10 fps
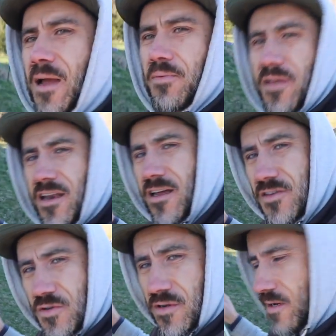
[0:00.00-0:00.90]
I plan
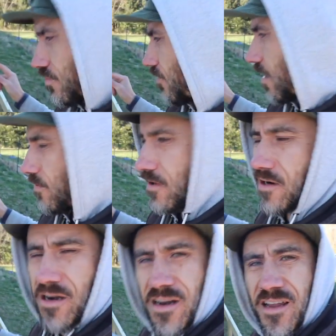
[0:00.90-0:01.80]
on doing a
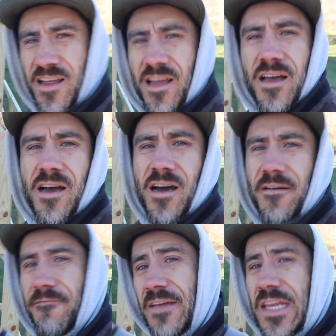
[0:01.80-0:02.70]
proper
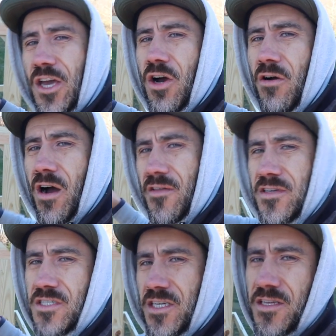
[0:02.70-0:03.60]
uh, video on
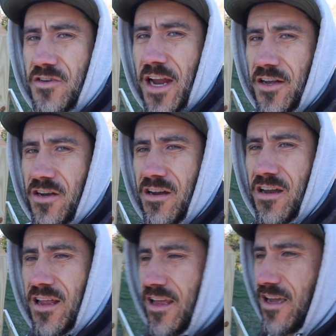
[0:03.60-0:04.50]
this chicken
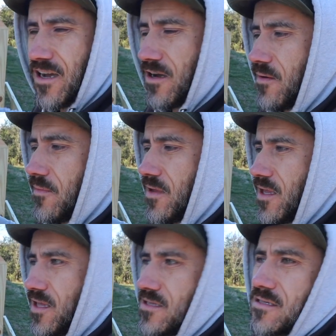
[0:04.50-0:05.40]
tractor. Um,
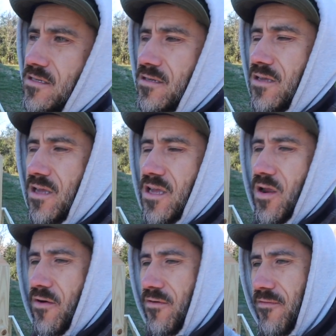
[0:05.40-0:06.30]
it's
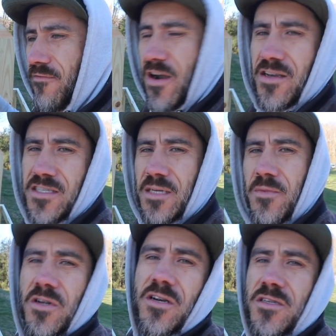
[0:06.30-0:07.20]
very
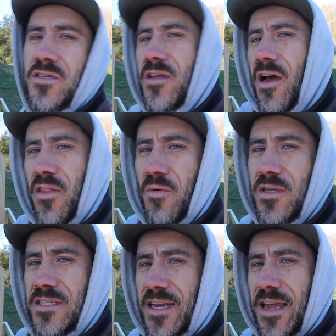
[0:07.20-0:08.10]
similar to the other
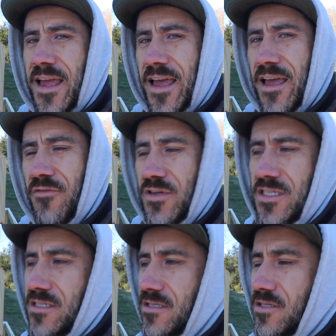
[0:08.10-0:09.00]
ones that I have,
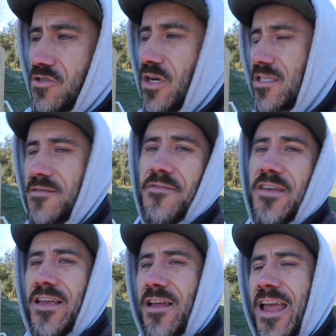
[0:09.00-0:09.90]
which is the stress
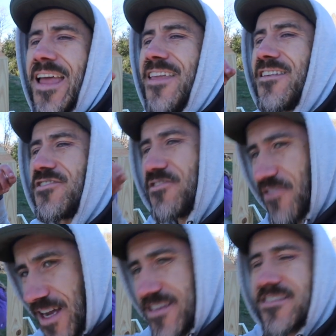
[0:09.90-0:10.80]
feed, the
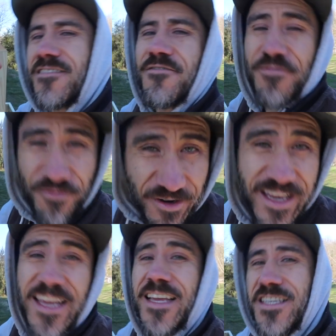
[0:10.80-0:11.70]

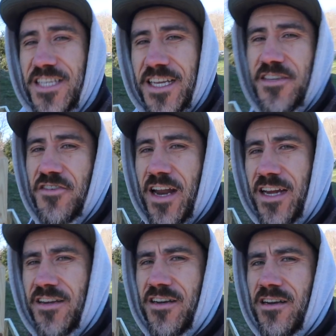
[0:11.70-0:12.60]
stress-free chicken
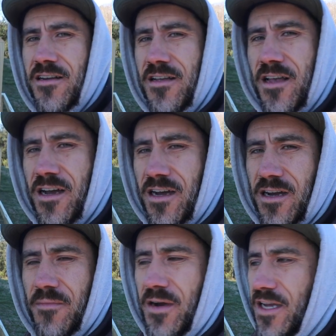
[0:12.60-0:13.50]
tractor.
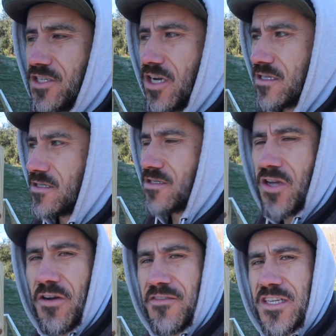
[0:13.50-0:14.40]
Uh, by John
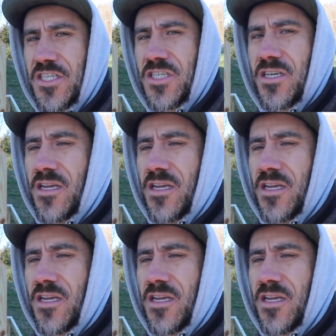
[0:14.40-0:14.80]
Siskovich.